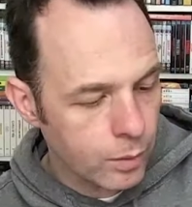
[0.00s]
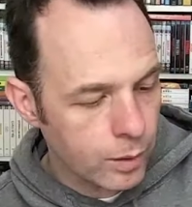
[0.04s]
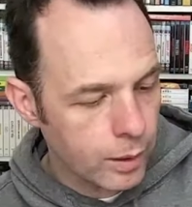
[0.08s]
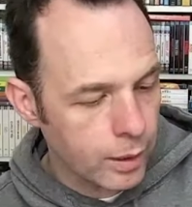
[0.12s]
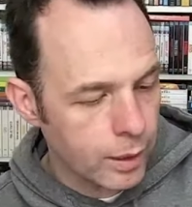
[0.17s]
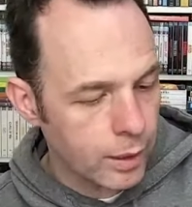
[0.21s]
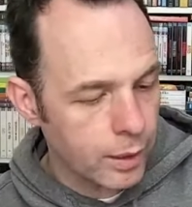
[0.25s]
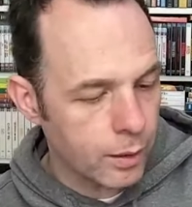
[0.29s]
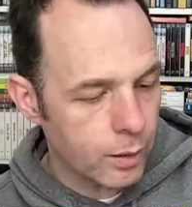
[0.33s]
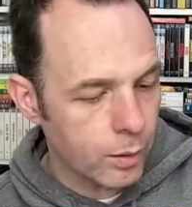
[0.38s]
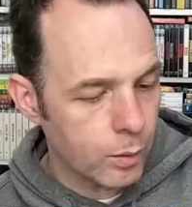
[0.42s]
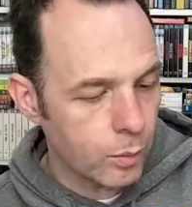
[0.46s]

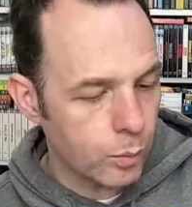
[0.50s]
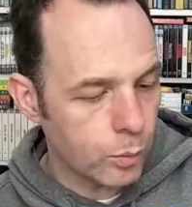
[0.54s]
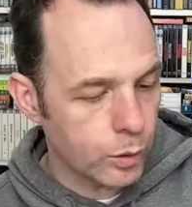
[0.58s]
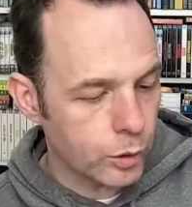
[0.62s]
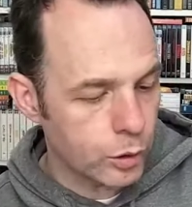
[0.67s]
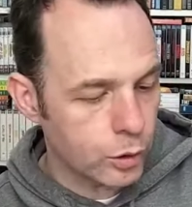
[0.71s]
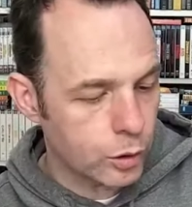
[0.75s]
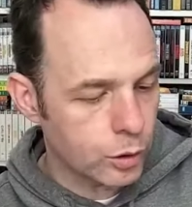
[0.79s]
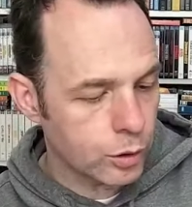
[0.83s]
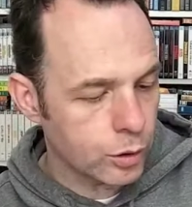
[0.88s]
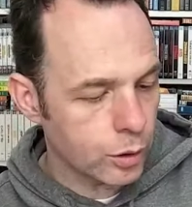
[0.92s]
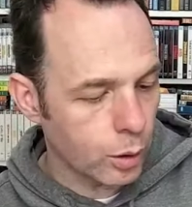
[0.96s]

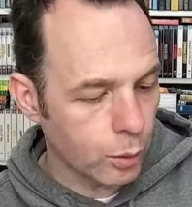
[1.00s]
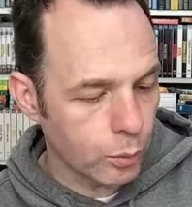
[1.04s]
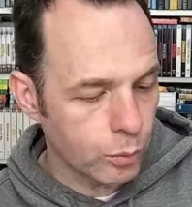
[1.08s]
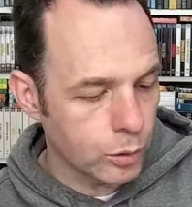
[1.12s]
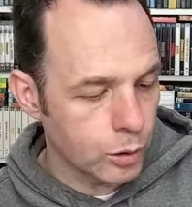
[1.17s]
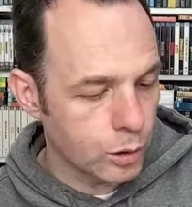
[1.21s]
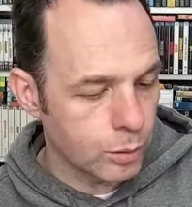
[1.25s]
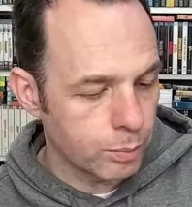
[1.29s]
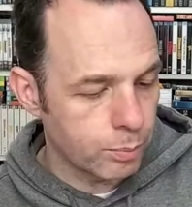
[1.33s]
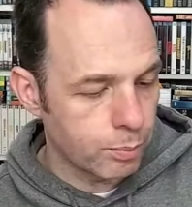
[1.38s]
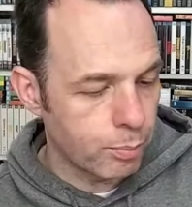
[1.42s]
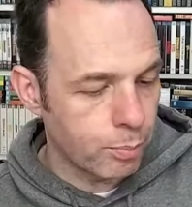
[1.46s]
which
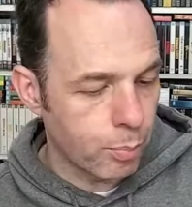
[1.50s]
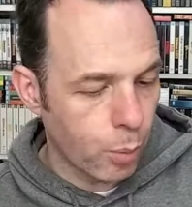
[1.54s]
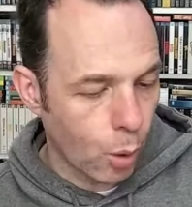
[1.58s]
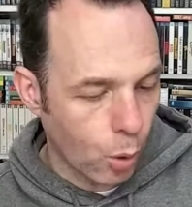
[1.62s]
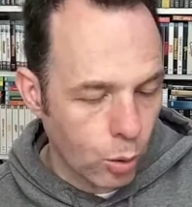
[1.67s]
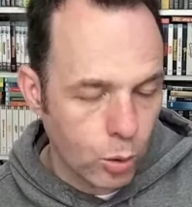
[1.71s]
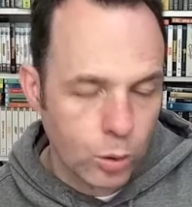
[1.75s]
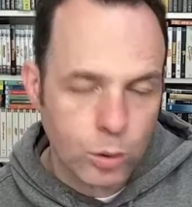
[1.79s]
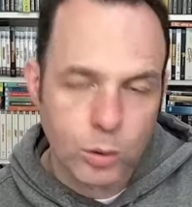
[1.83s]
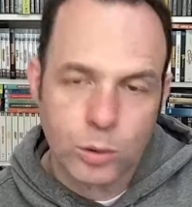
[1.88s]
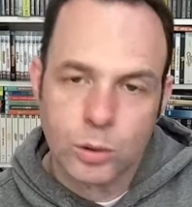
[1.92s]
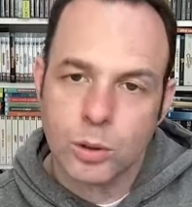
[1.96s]
sounds
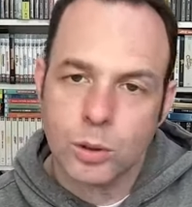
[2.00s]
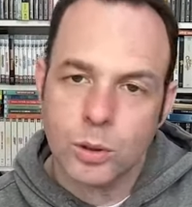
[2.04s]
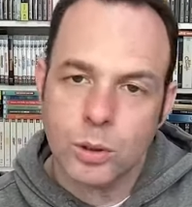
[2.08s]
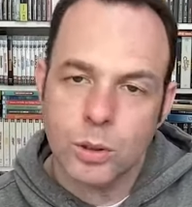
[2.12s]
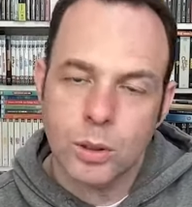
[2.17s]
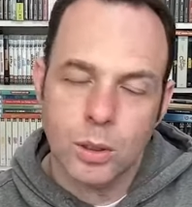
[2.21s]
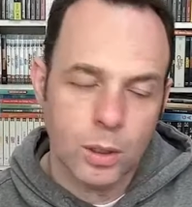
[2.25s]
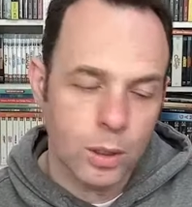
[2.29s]
bonkers.